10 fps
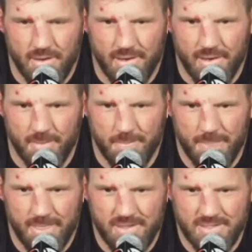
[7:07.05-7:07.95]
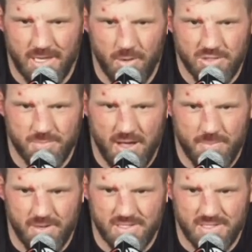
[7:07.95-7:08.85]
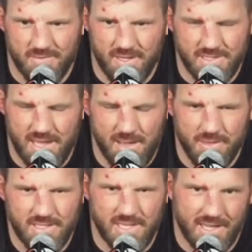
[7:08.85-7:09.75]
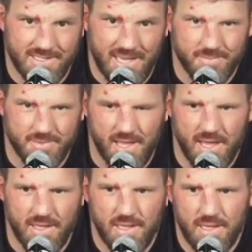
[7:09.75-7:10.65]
Um, his elbow was popping and stuff like that, but he's not going to tap to that.